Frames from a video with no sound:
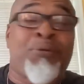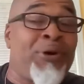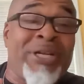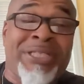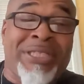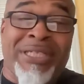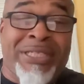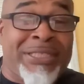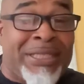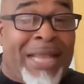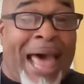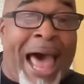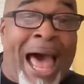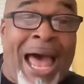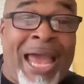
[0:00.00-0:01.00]
Prince's
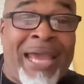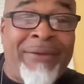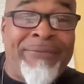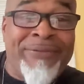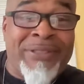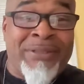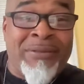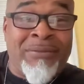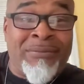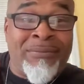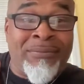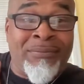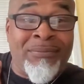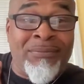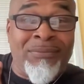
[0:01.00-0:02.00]
lives.
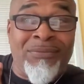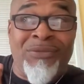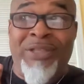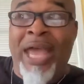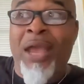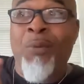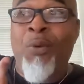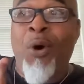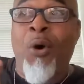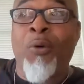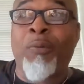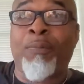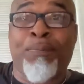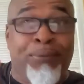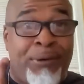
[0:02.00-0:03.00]
They
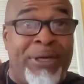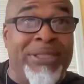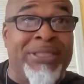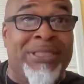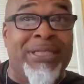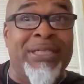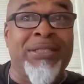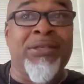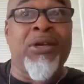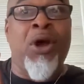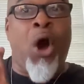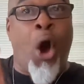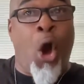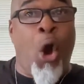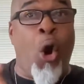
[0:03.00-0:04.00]
want Prince's
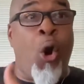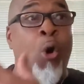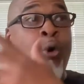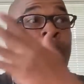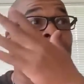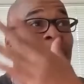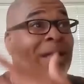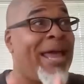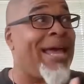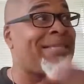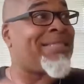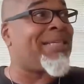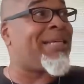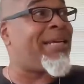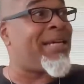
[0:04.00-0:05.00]
old
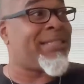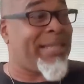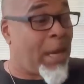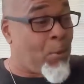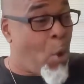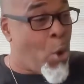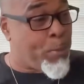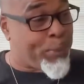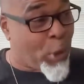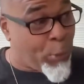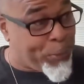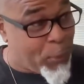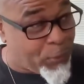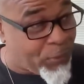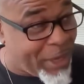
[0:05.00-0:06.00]
classic hits. They want
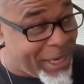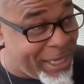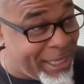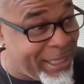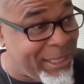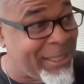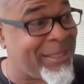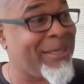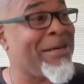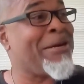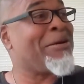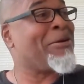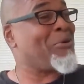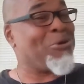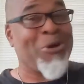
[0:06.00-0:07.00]
Purple Rain.
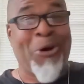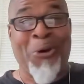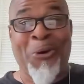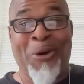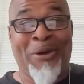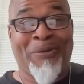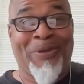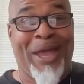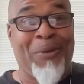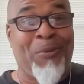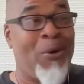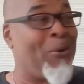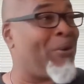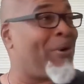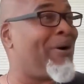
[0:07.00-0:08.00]
You know,
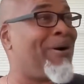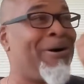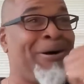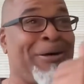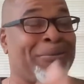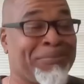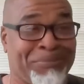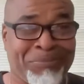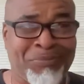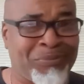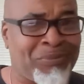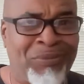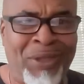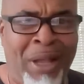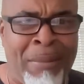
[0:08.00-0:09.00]
they want a uh,
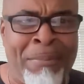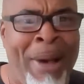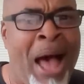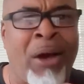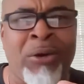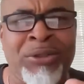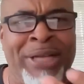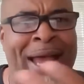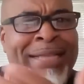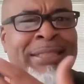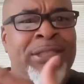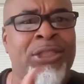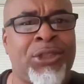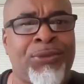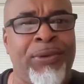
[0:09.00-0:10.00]
Michael
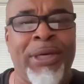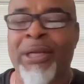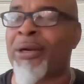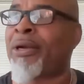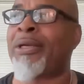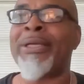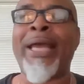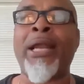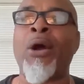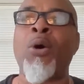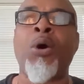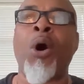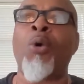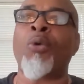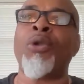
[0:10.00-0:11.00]
Jackson thriller. They
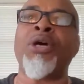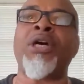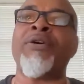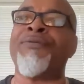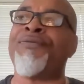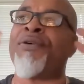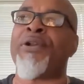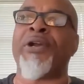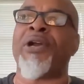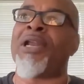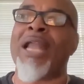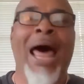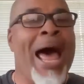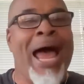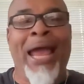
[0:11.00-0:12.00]
don't go looking for their
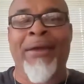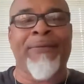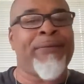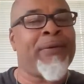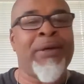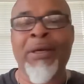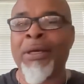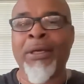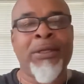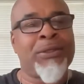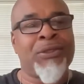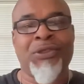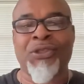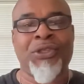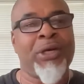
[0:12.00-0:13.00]
live
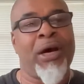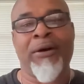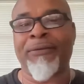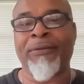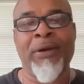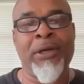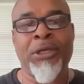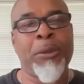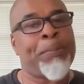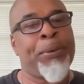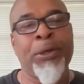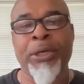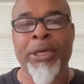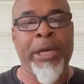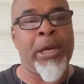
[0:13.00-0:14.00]
stuff to
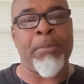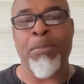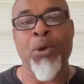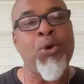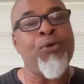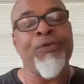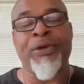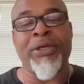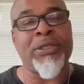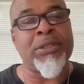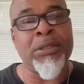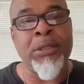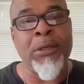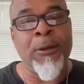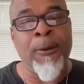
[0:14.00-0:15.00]
put in their
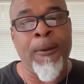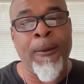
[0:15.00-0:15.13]
movies.